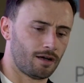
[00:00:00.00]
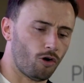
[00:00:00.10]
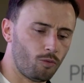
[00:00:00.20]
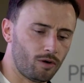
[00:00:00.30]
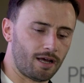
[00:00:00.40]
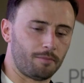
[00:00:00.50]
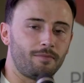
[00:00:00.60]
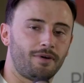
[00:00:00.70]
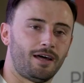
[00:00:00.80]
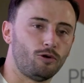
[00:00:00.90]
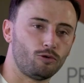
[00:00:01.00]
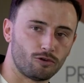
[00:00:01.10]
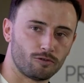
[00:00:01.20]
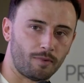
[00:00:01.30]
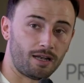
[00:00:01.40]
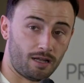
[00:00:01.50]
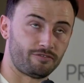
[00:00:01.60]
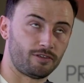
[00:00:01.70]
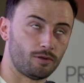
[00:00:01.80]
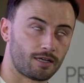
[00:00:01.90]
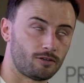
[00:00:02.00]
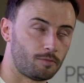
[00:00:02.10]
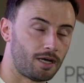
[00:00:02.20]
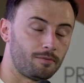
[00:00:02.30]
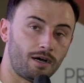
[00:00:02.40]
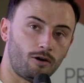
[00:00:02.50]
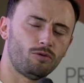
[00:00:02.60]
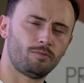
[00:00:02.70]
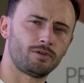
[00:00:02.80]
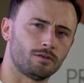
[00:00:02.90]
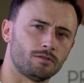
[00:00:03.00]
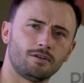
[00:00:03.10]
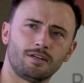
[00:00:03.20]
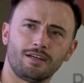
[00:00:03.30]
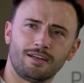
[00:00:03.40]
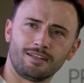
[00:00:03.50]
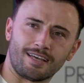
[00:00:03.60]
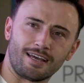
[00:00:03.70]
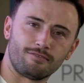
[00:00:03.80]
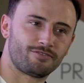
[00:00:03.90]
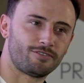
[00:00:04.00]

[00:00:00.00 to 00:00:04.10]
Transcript: I hope when I'm an old man, I feel like an old man, but I hope, 10,